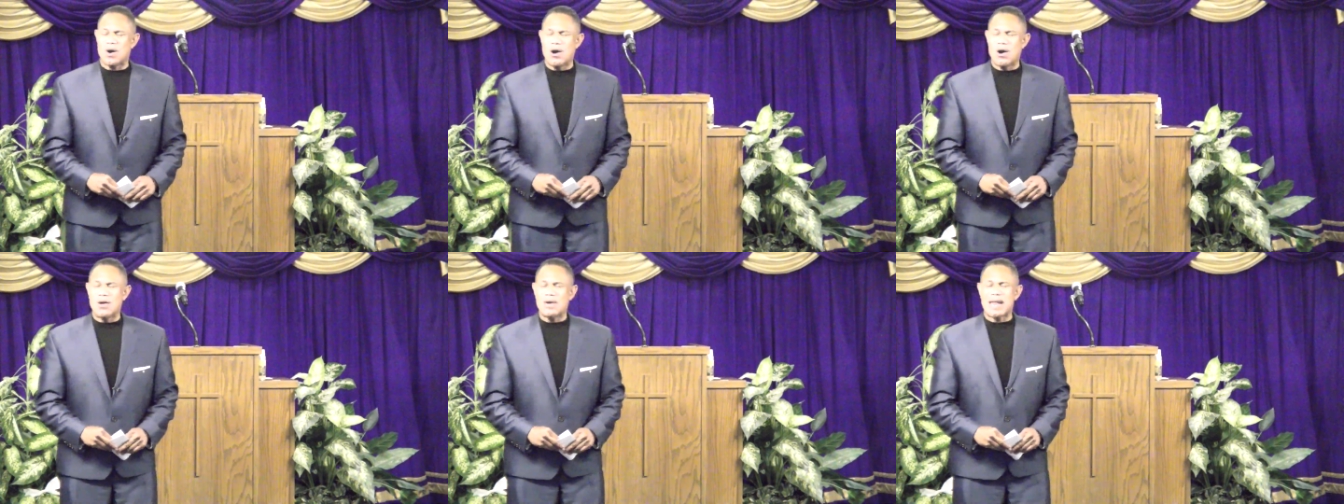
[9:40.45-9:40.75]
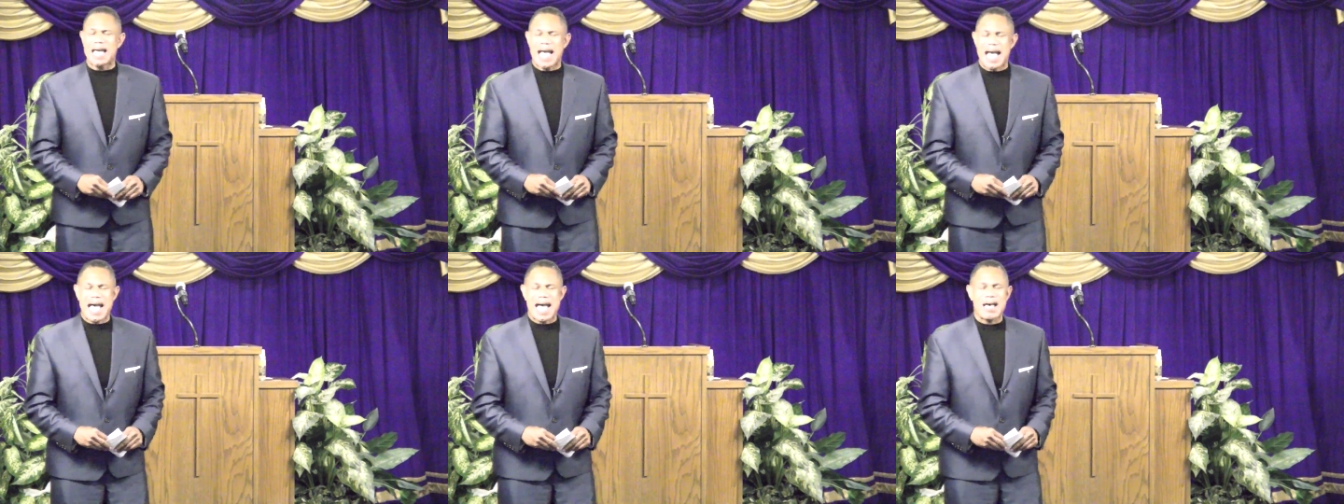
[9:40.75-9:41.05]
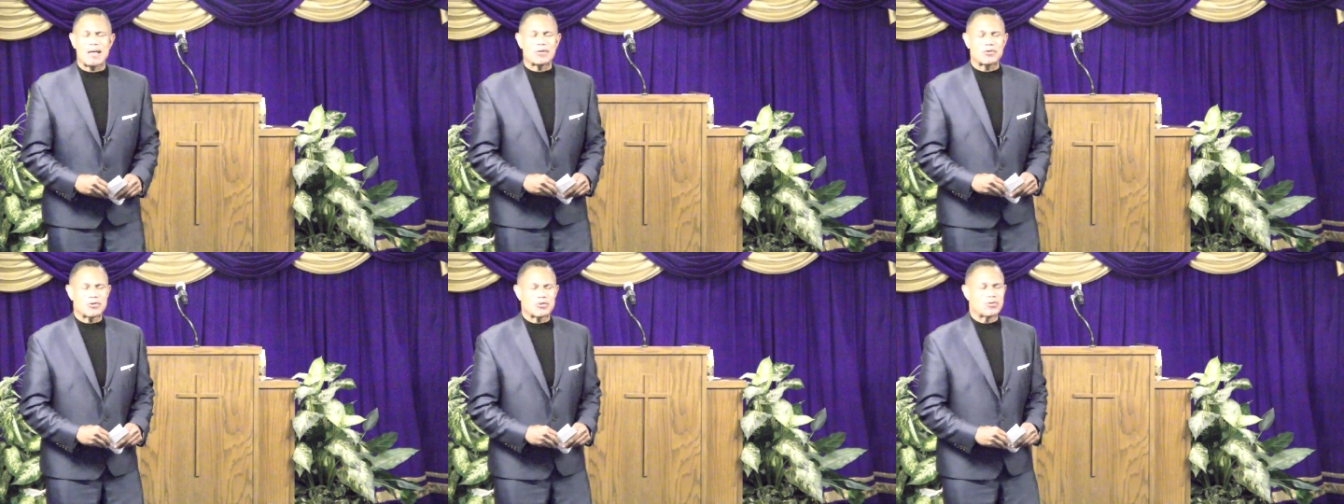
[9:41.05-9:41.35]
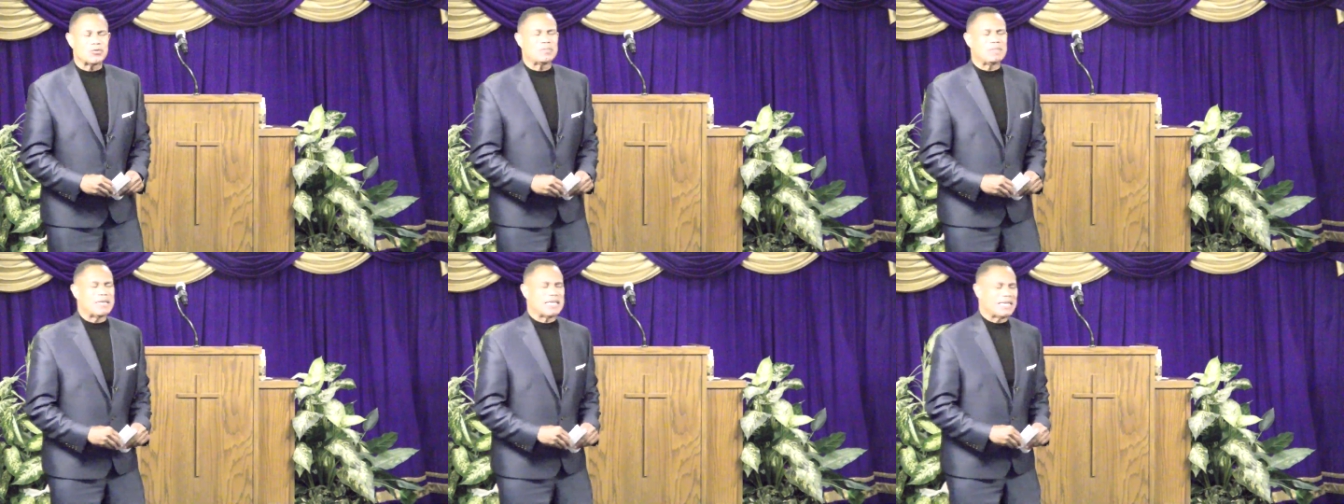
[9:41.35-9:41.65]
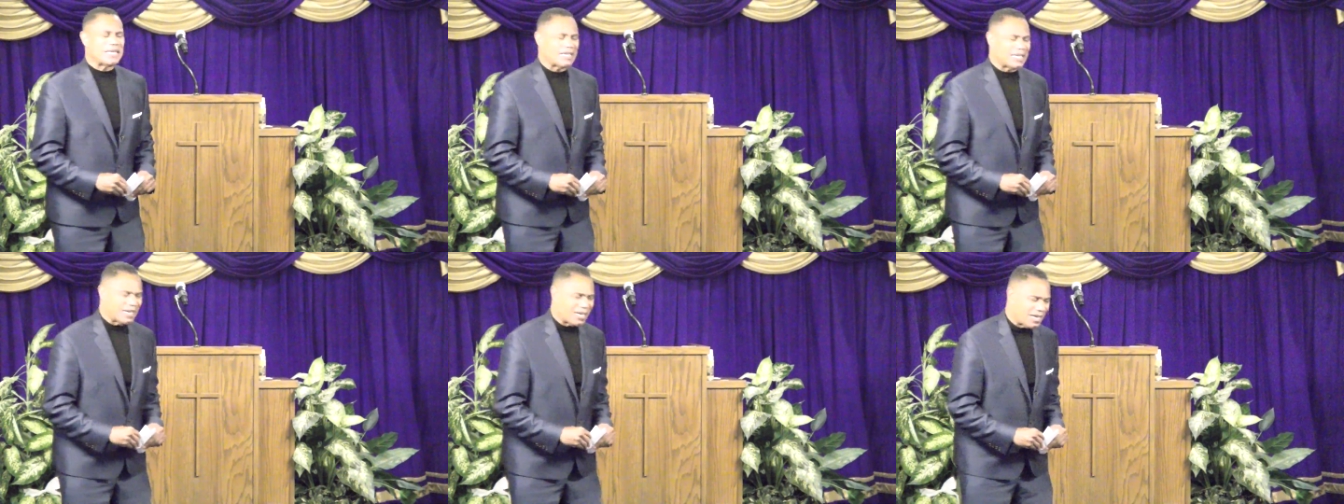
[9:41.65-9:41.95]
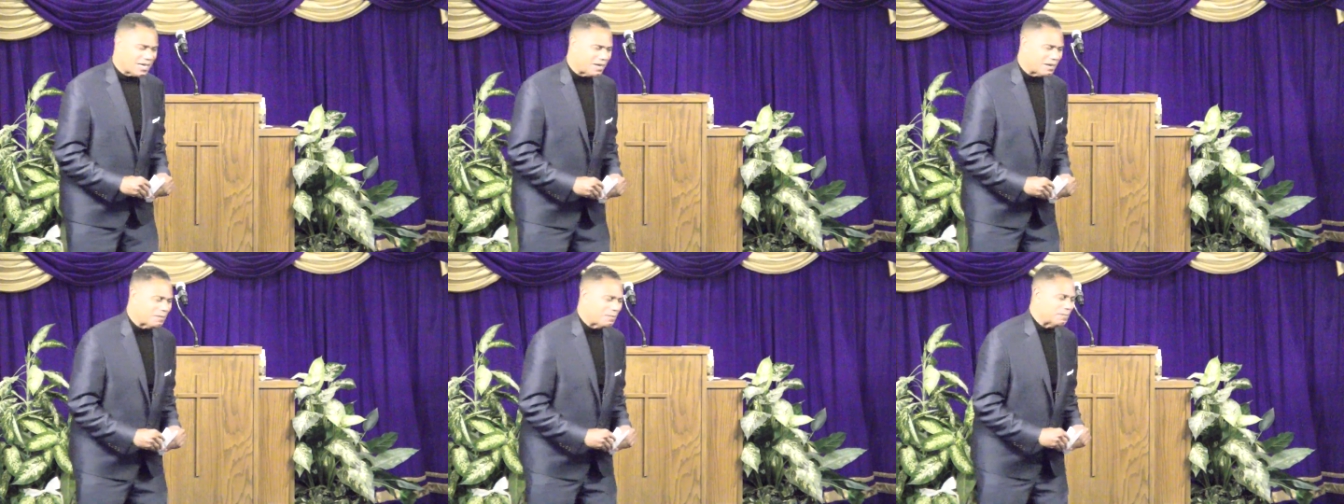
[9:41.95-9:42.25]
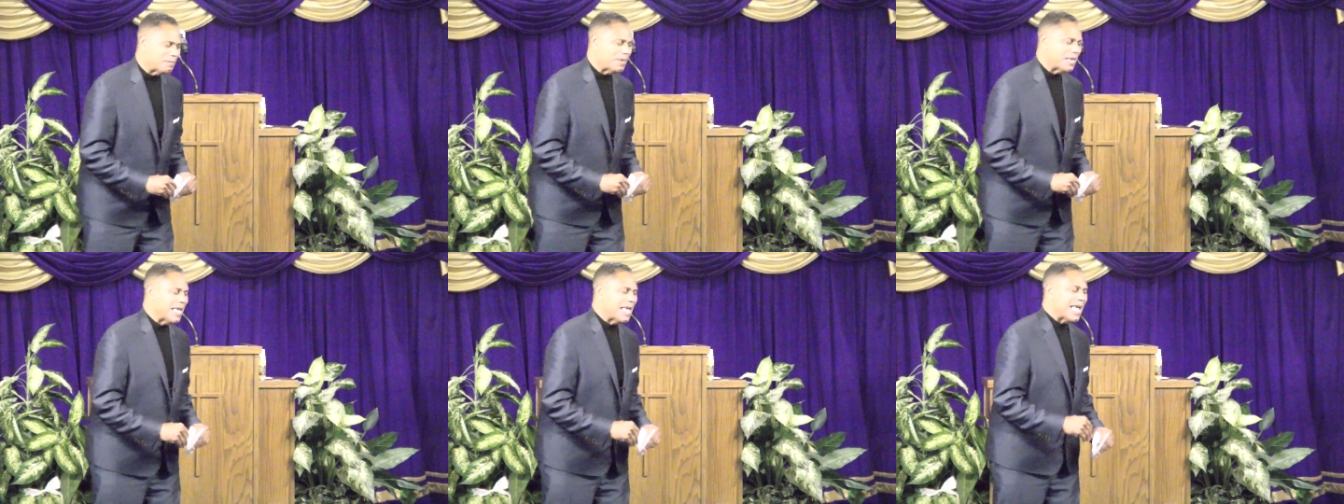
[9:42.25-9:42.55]
on how to
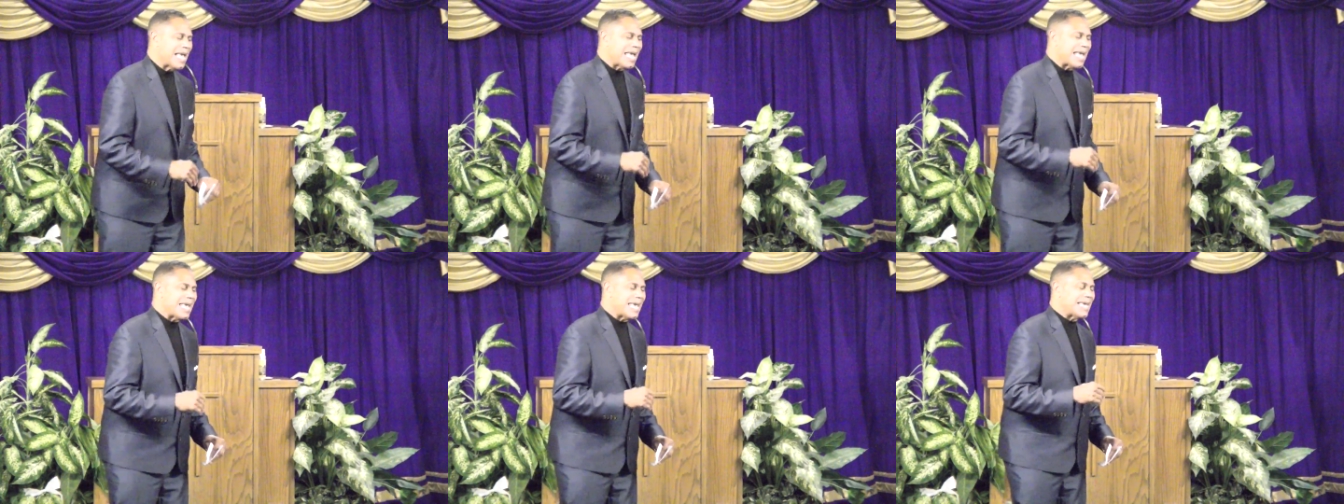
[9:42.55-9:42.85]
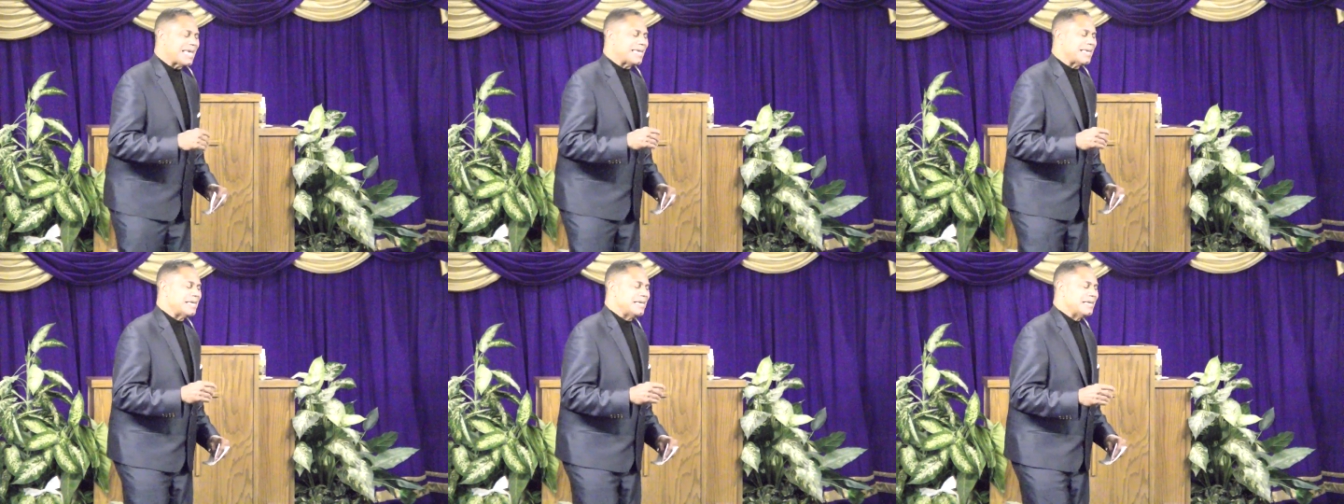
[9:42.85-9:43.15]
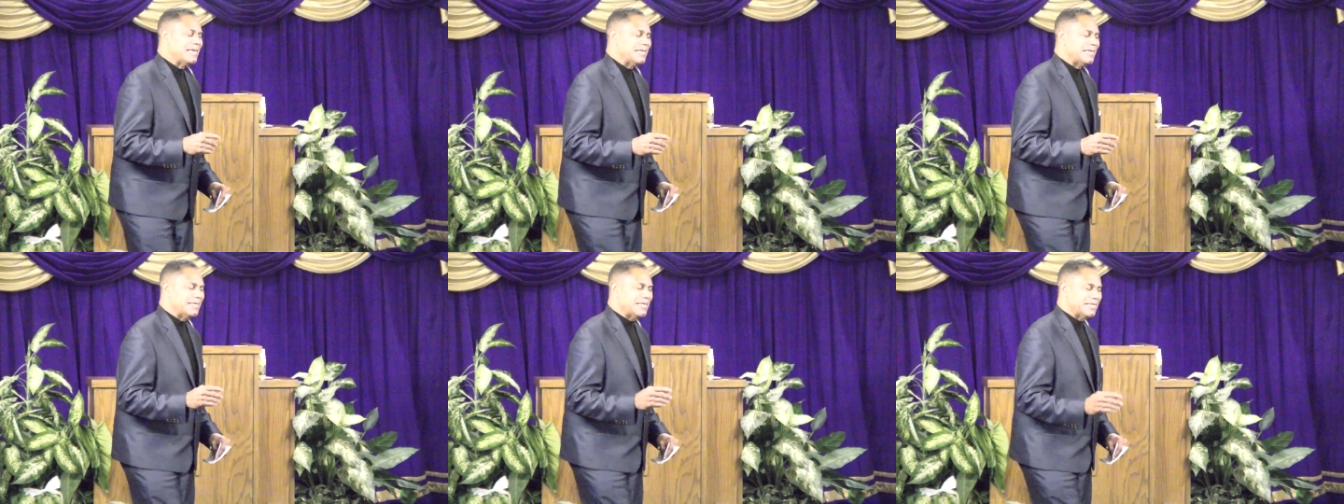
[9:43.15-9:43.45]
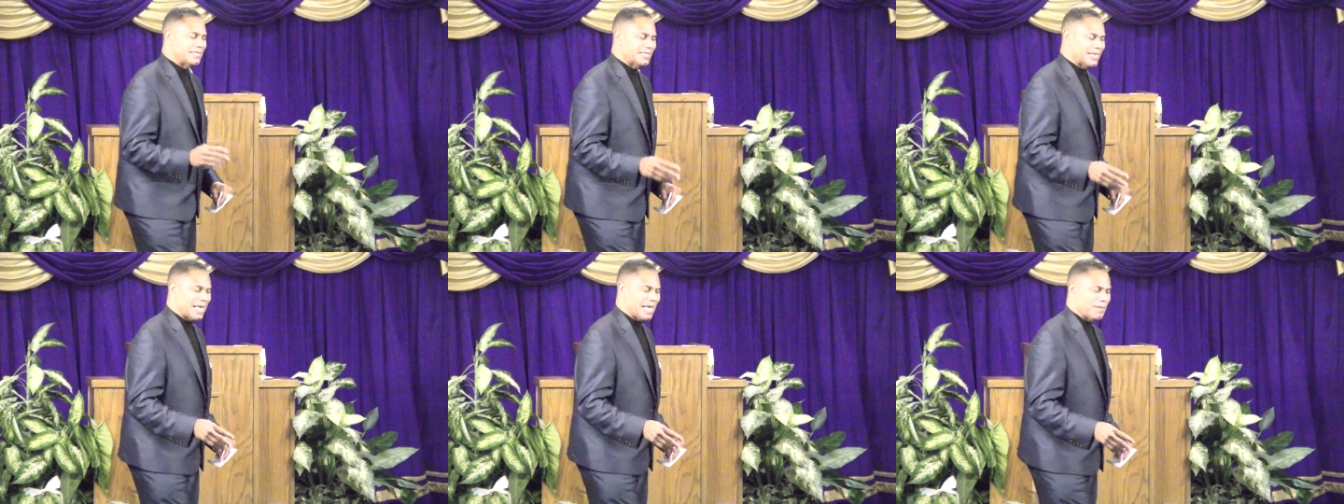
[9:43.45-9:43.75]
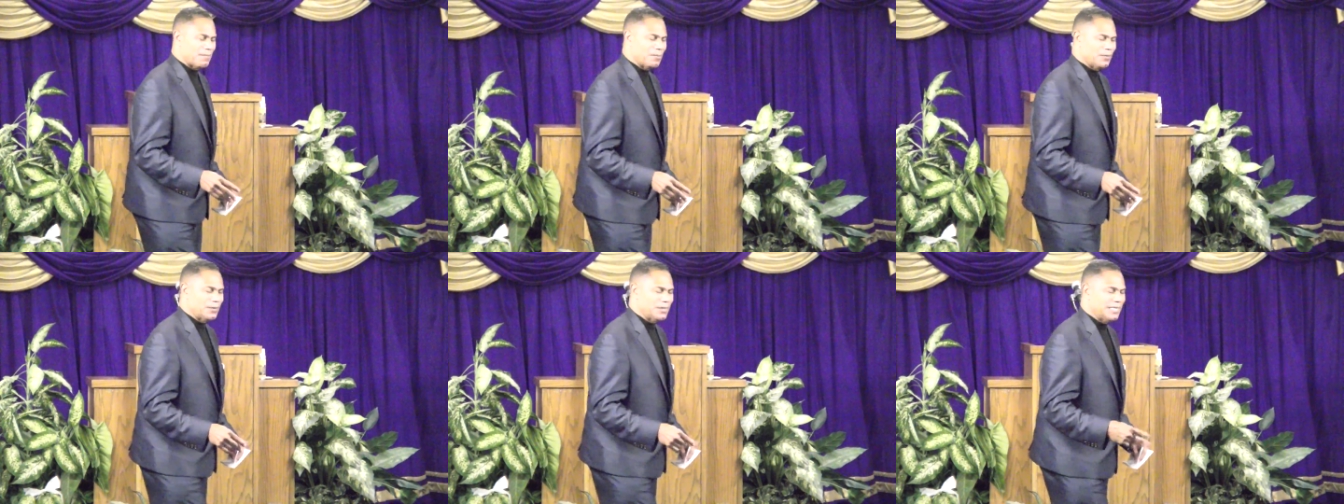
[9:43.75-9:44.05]
become a disciple.